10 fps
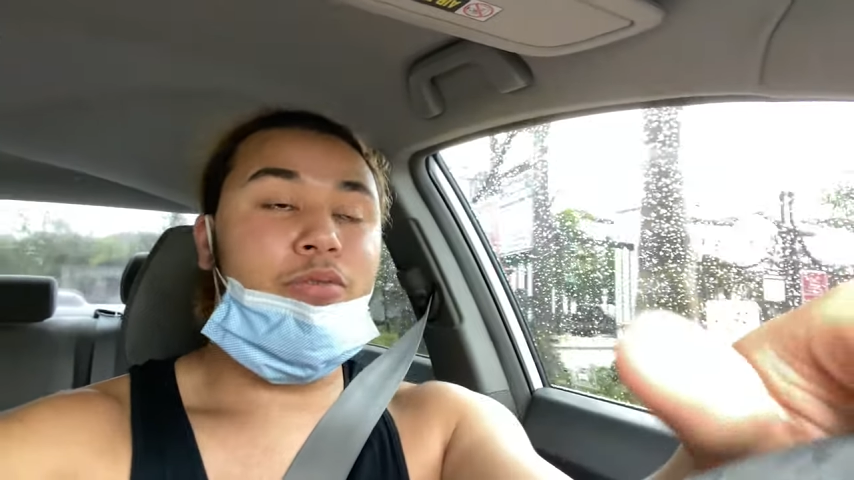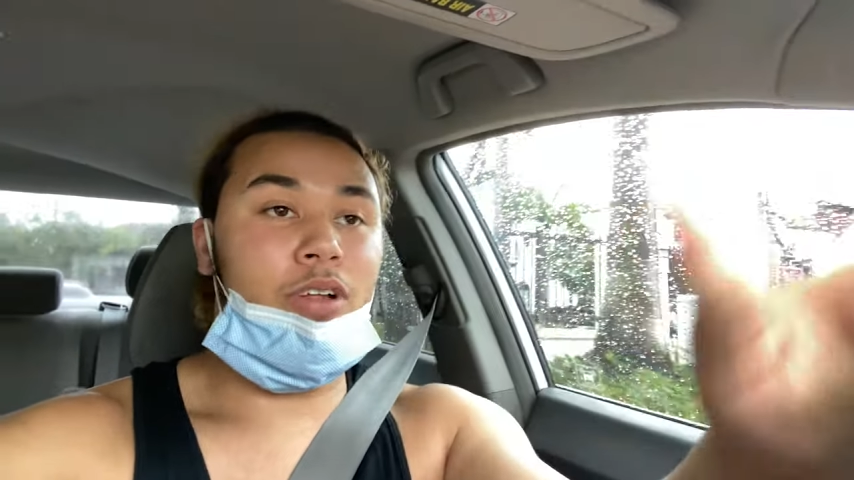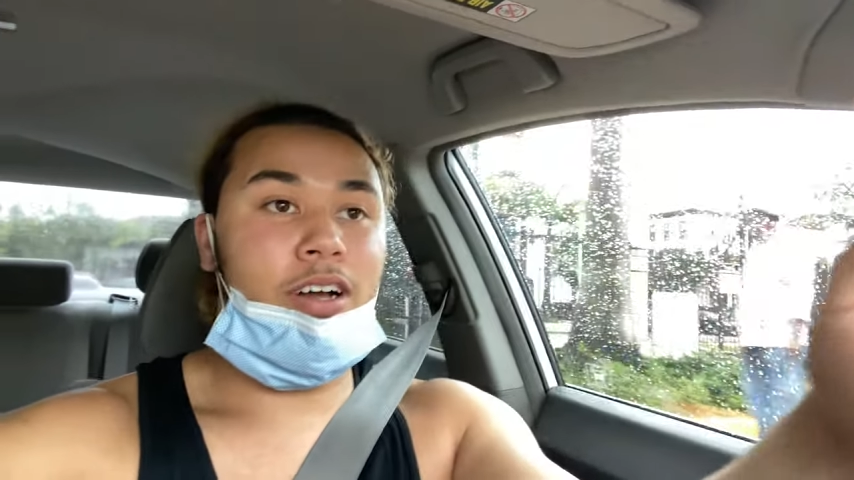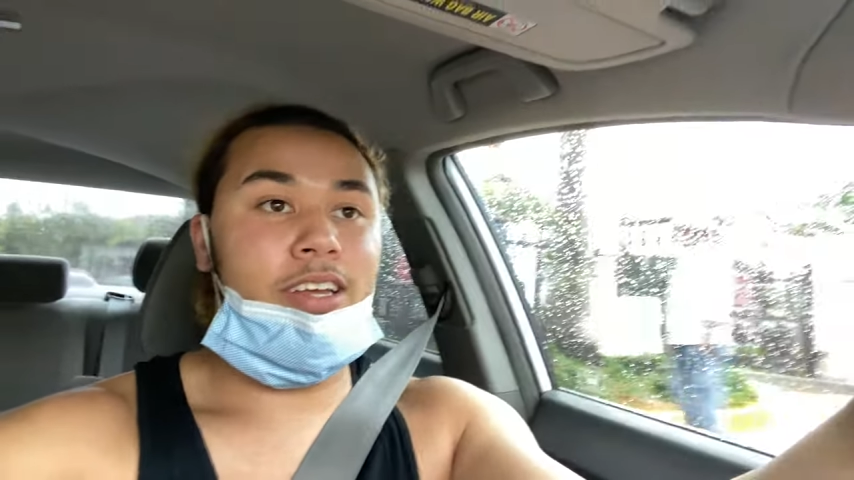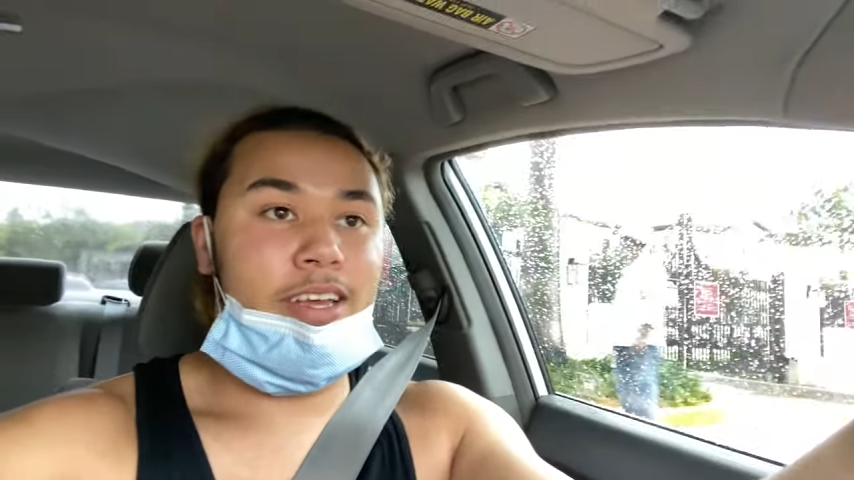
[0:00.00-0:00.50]

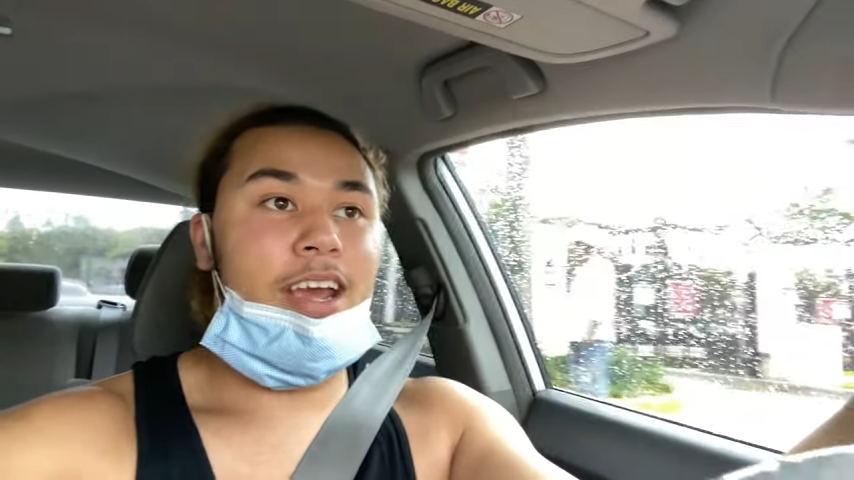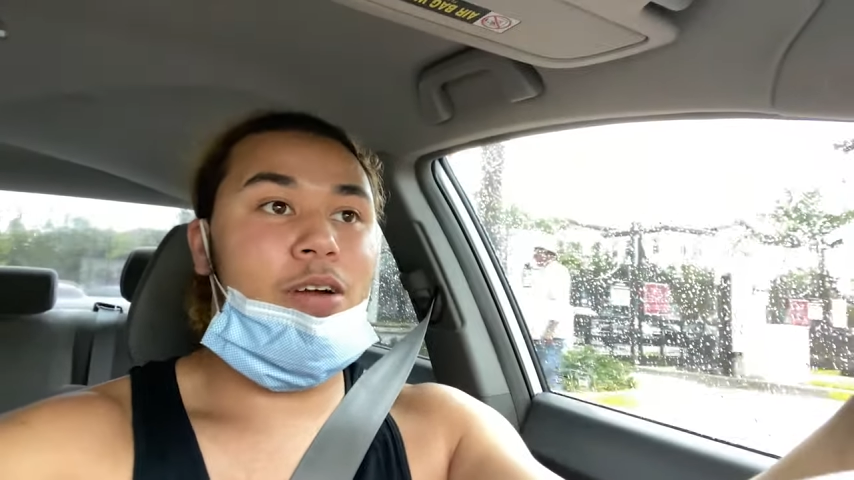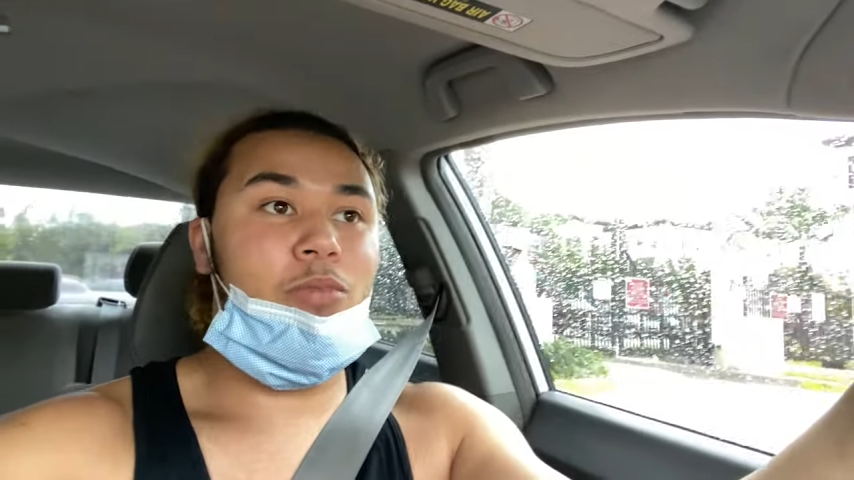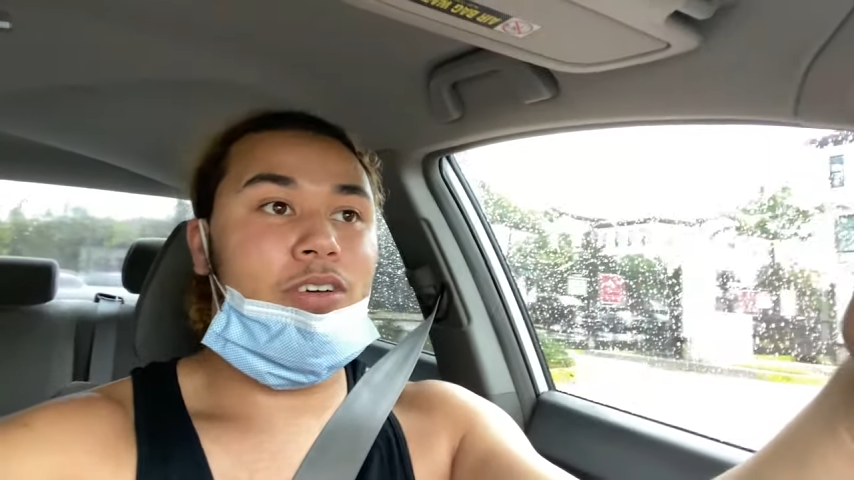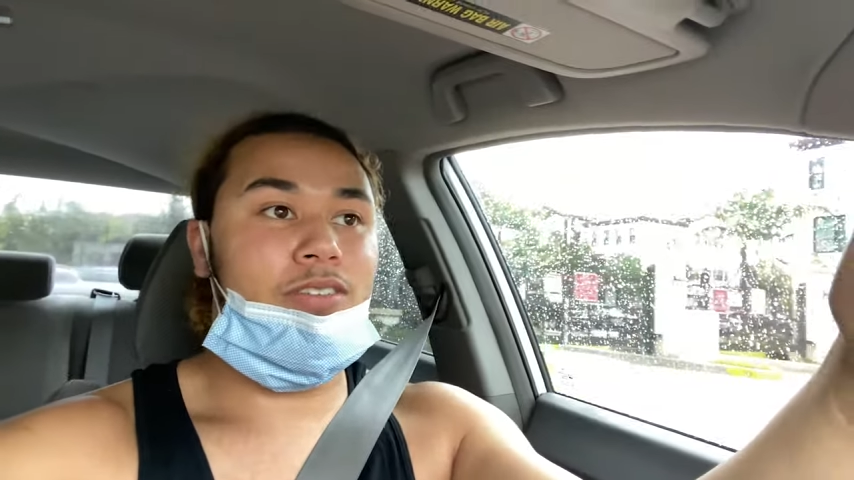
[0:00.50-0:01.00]
vlogging
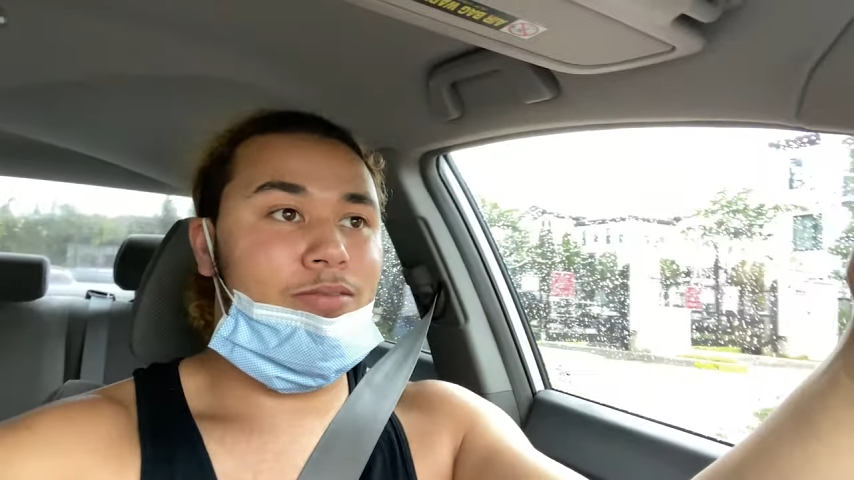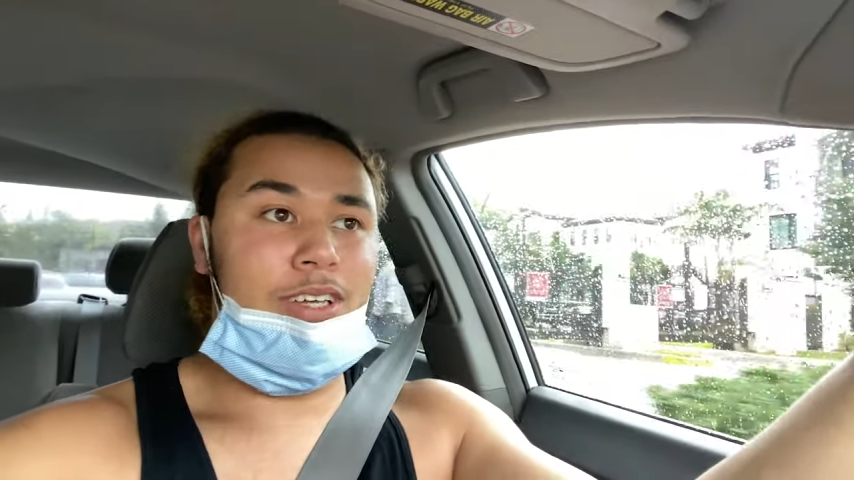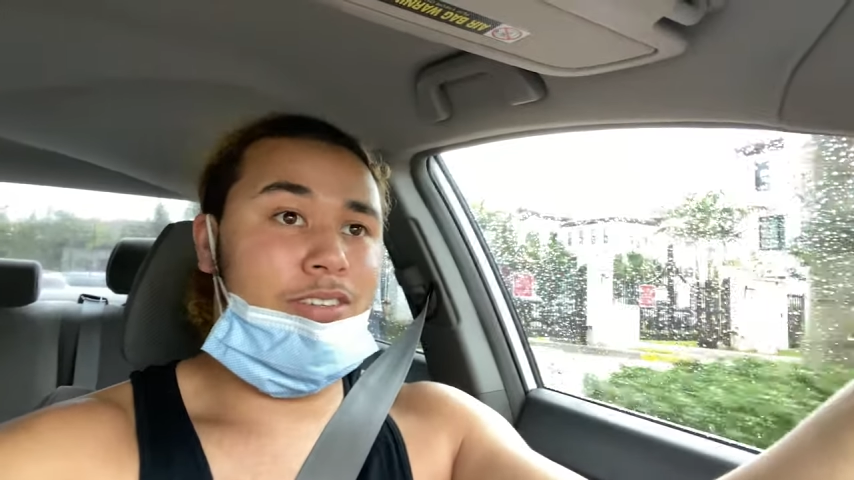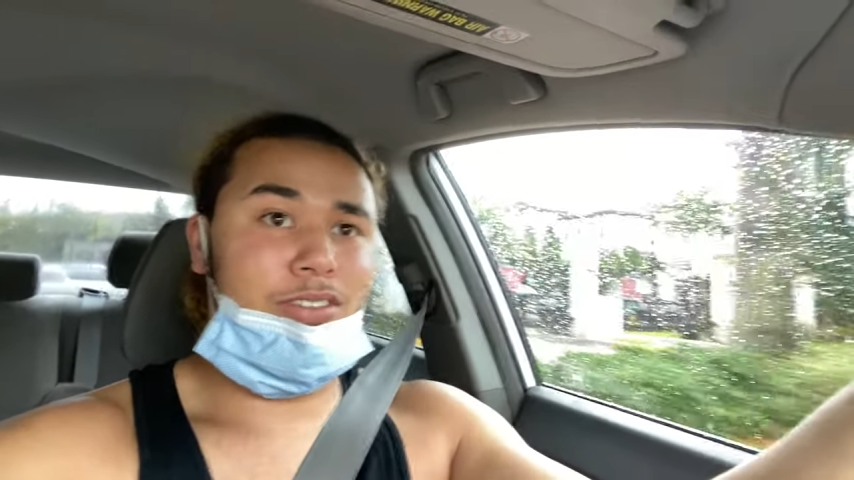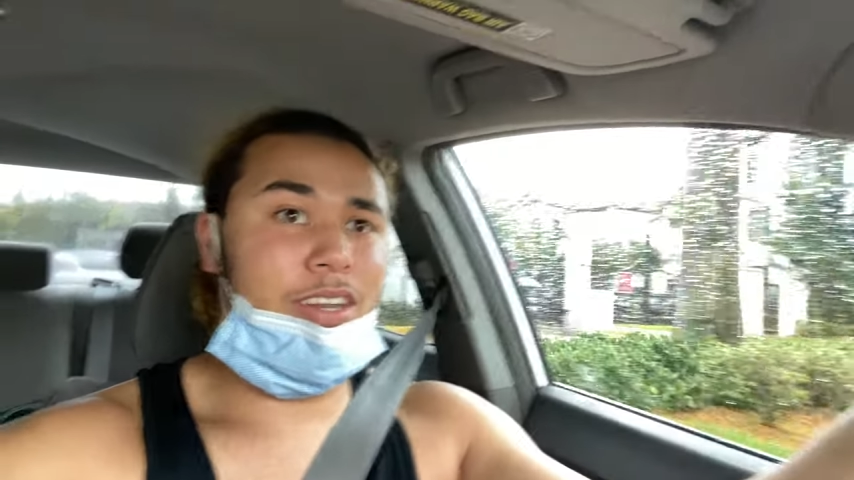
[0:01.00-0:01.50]
camera
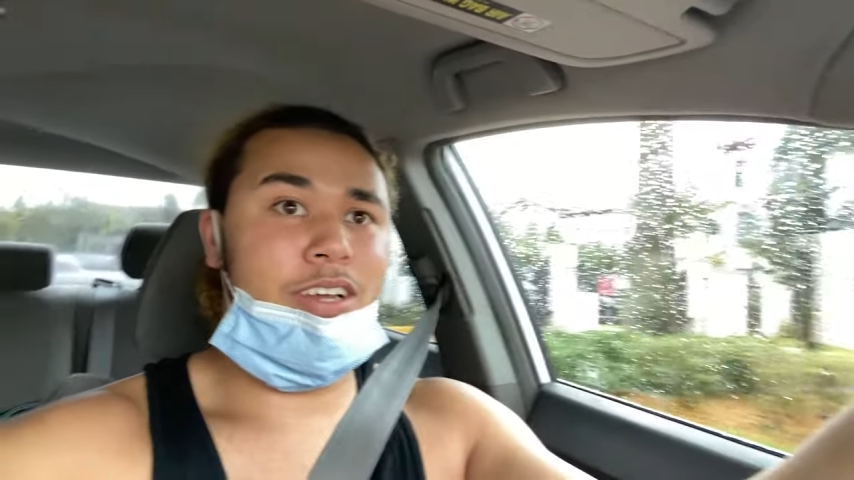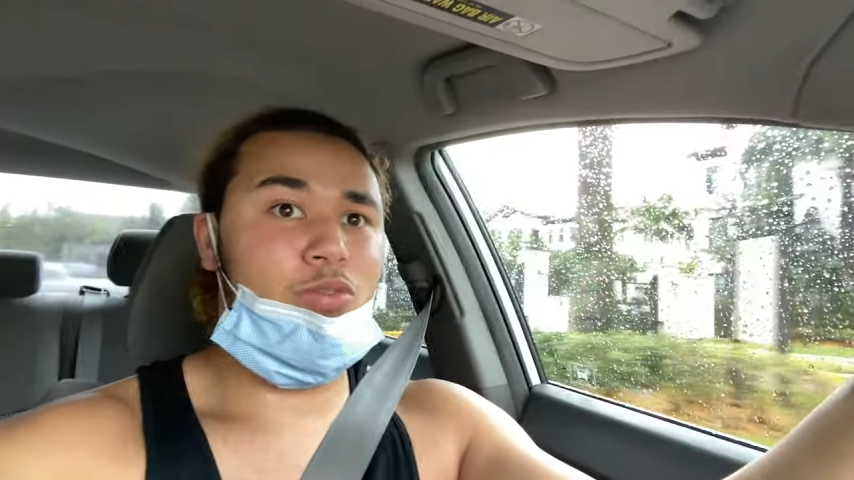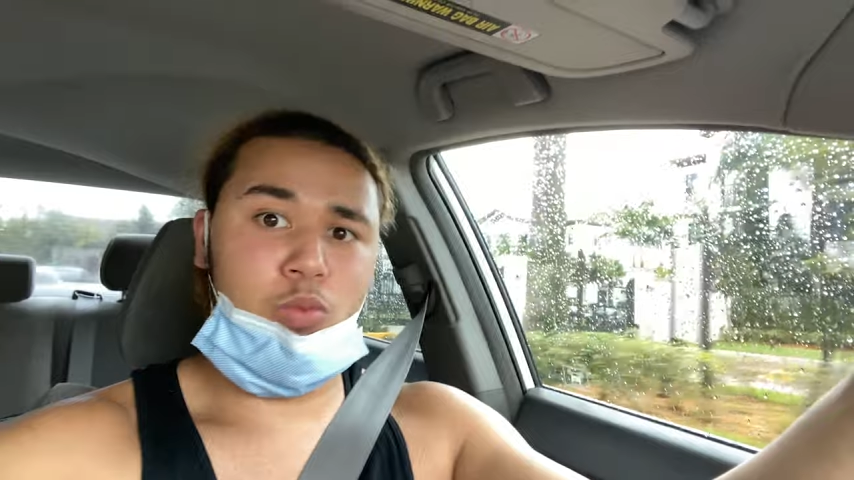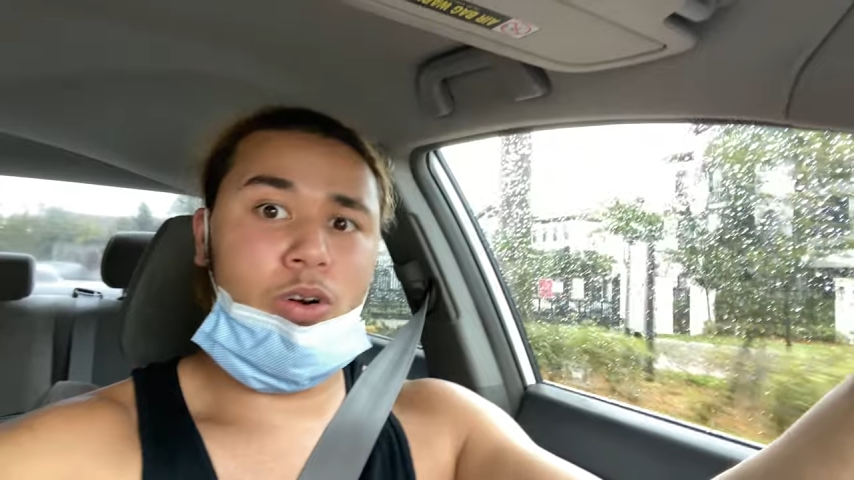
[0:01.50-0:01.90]
in today's